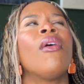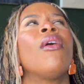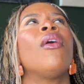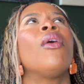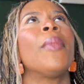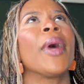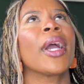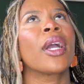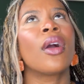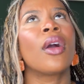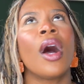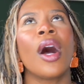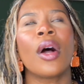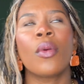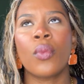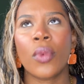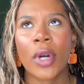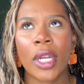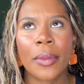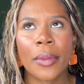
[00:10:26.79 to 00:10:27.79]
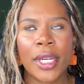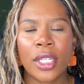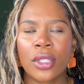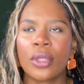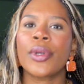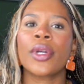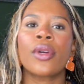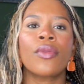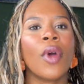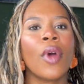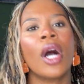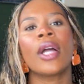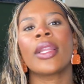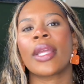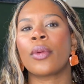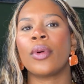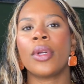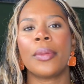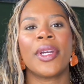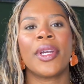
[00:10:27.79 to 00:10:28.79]
oh my God, what am I doing wrong?
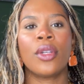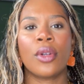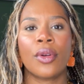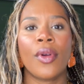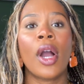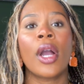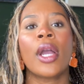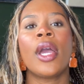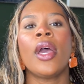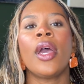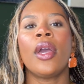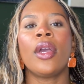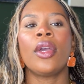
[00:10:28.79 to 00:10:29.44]
Like, what am I doing wrong?